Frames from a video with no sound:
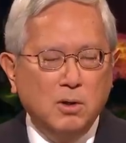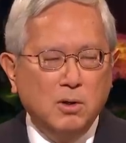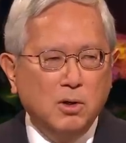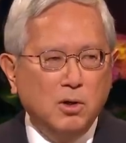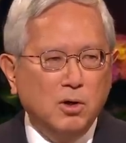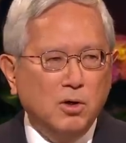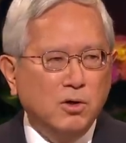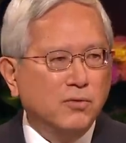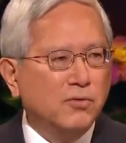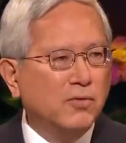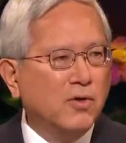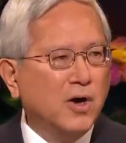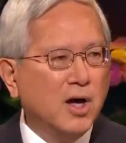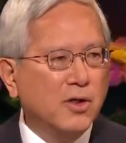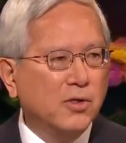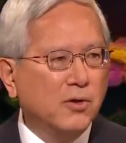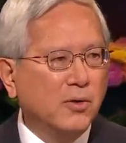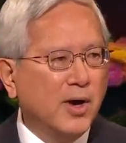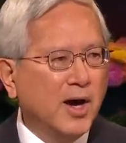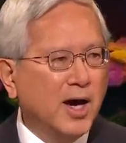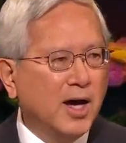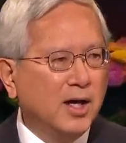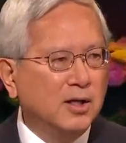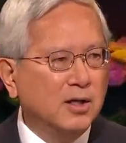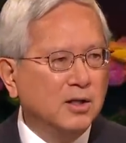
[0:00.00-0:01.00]
Her father
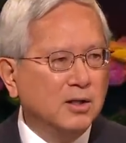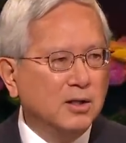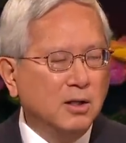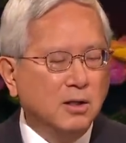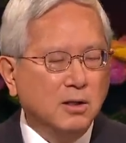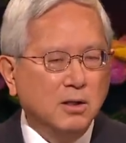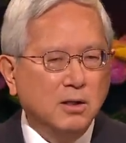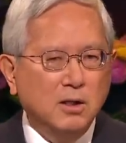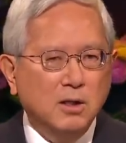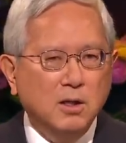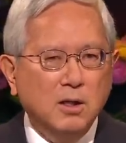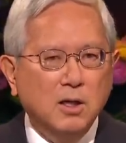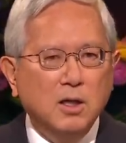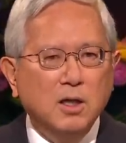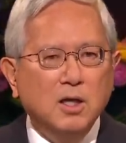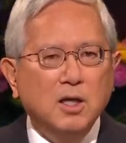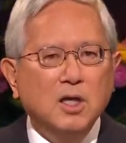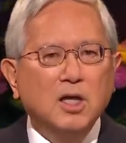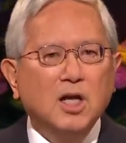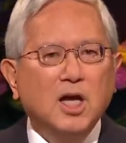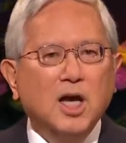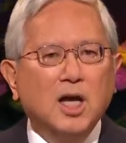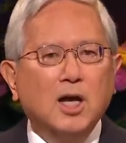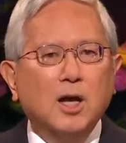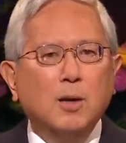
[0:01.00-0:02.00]
added,
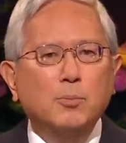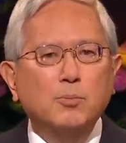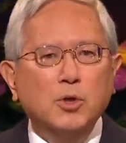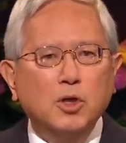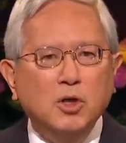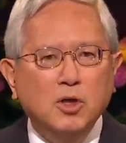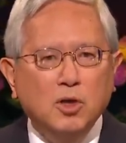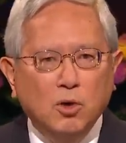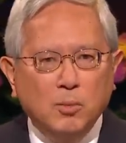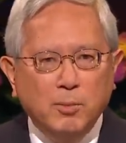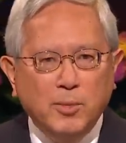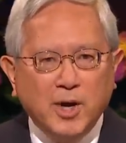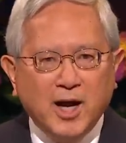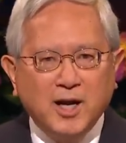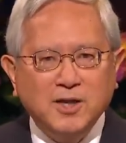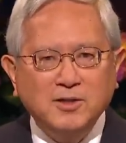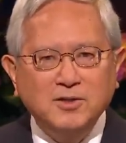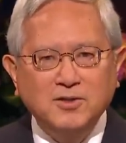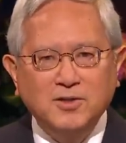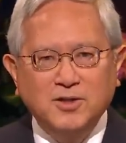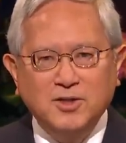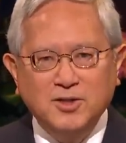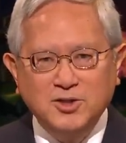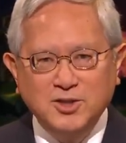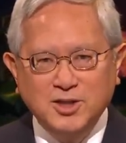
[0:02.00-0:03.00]
Get up and go back
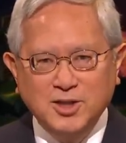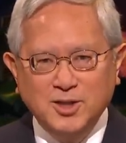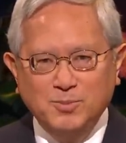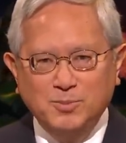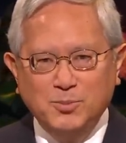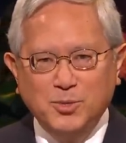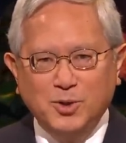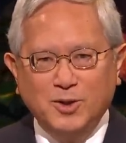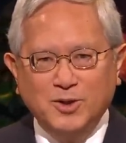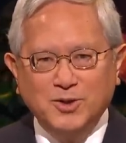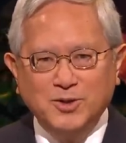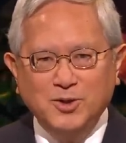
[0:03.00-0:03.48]
to the temple.